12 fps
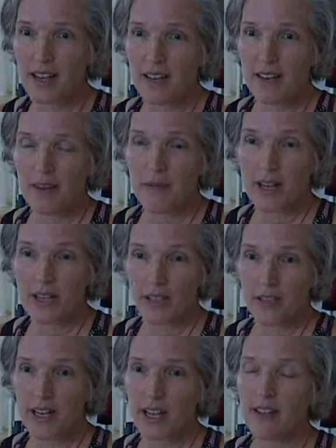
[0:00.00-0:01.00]
of my
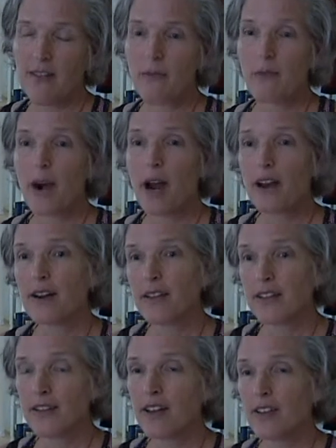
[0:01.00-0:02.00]
journey even prior
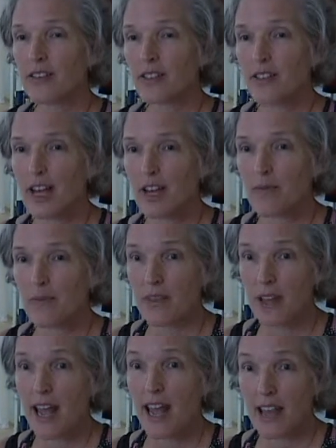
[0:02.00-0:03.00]
to understanding
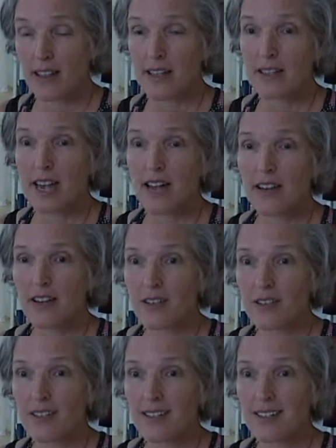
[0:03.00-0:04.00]
that I had this
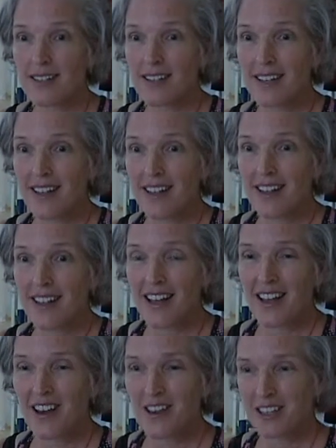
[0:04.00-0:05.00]
diagnosis. They
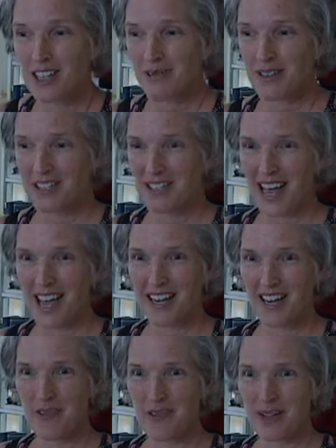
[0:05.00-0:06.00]
had all seemed to
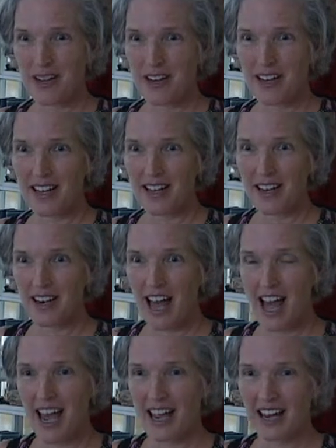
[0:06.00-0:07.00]
stand up in a
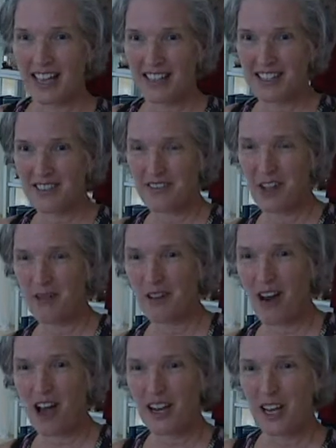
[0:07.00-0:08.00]
line, like as if they were
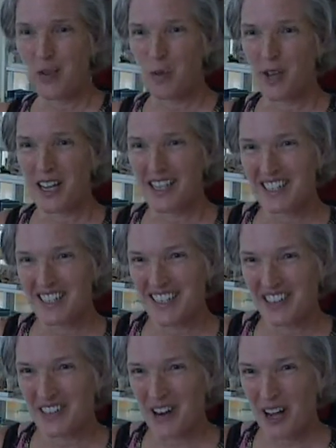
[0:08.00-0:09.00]
locking wings,
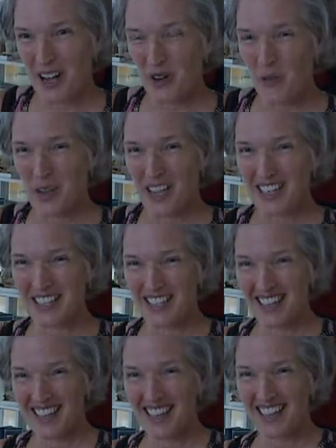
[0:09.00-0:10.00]
interlocking
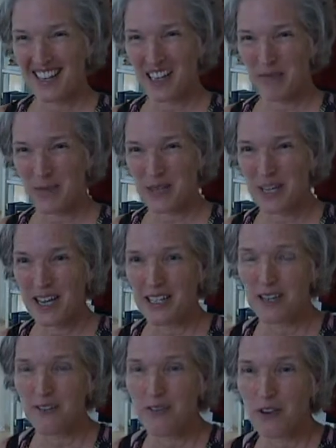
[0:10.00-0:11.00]
wings, in
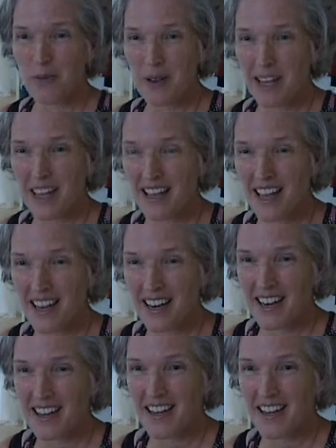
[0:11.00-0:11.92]
protection for me ahead